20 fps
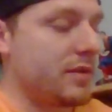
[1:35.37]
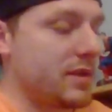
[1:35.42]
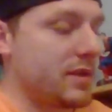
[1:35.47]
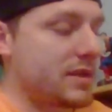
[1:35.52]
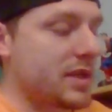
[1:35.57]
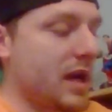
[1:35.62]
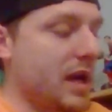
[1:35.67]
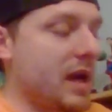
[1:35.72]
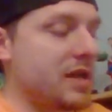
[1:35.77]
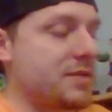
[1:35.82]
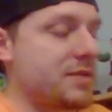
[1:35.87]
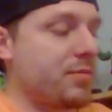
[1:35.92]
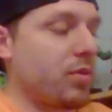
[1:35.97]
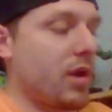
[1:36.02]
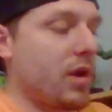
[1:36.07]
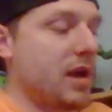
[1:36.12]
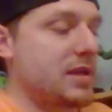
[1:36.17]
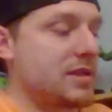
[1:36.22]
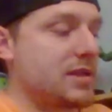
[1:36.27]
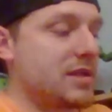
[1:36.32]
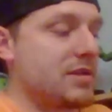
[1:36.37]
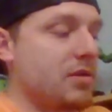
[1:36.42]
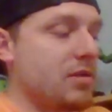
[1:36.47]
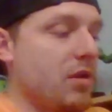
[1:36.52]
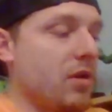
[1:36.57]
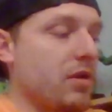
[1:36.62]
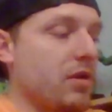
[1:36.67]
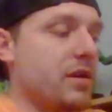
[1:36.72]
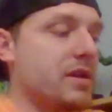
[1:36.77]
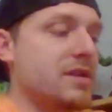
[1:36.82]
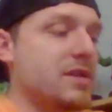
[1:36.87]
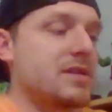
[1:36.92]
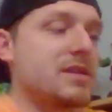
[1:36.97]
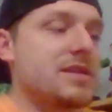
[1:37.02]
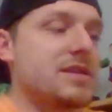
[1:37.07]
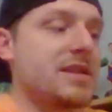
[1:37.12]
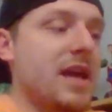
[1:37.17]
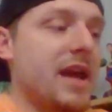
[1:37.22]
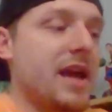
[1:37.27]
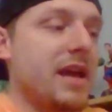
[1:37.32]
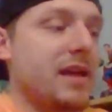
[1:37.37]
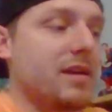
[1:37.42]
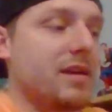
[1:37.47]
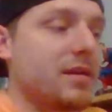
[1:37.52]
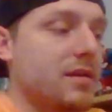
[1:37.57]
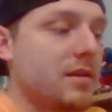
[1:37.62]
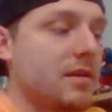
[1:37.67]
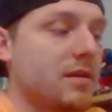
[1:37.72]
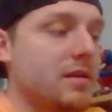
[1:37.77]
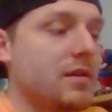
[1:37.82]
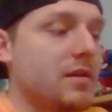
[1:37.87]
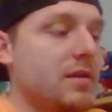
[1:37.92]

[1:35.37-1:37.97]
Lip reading: These guys' prices are insane.